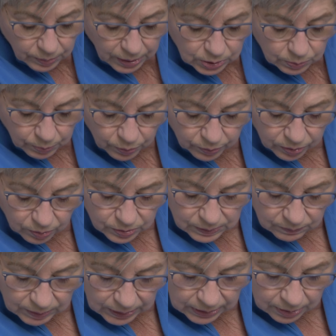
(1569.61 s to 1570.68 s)
watch both
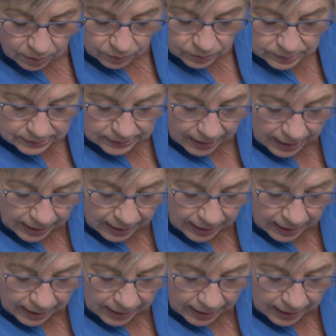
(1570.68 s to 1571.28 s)
those videos.